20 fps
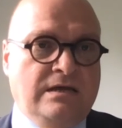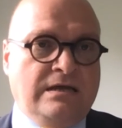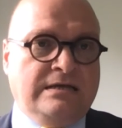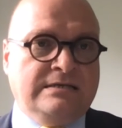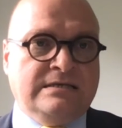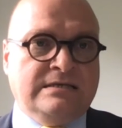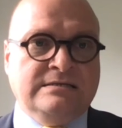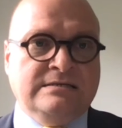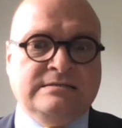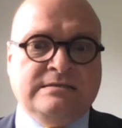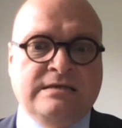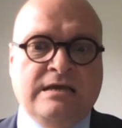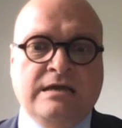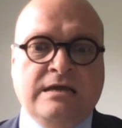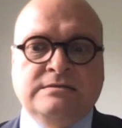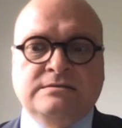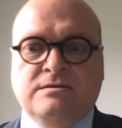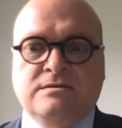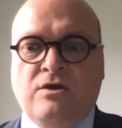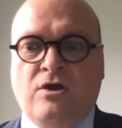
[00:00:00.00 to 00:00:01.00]
as I
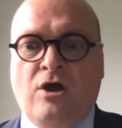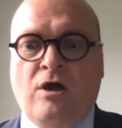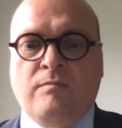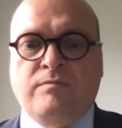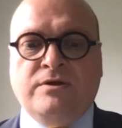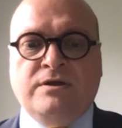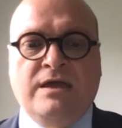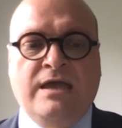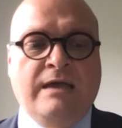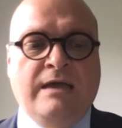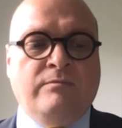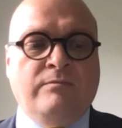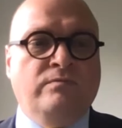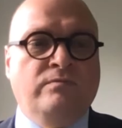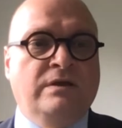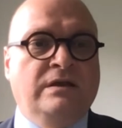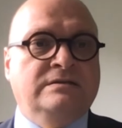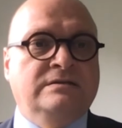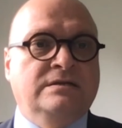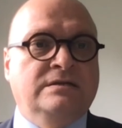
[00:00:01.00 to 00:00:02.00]
said, the Urban Air
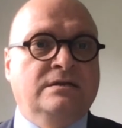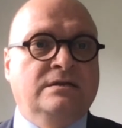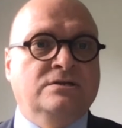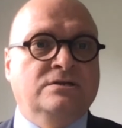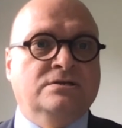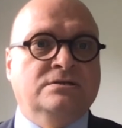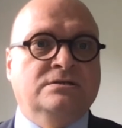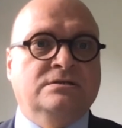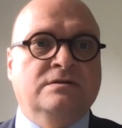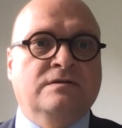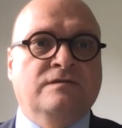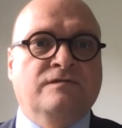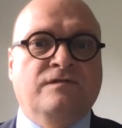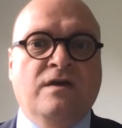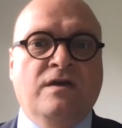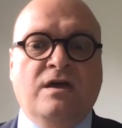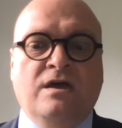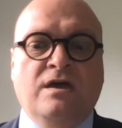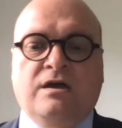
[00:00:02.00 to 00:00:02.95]
Mobility Initiative